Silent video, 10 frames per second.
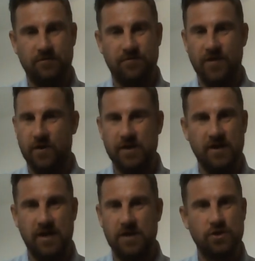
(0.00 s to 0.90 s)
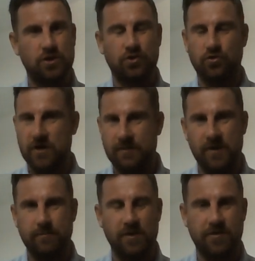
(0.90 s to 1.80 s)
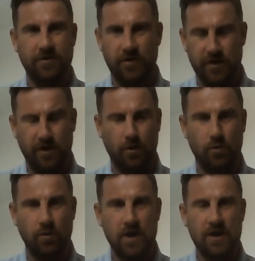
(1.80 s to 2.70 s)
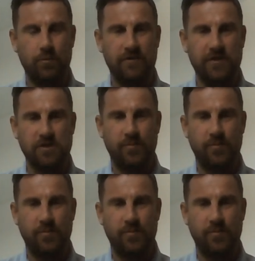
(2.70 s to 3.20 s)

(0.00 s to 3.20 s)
Very extremely methodical with his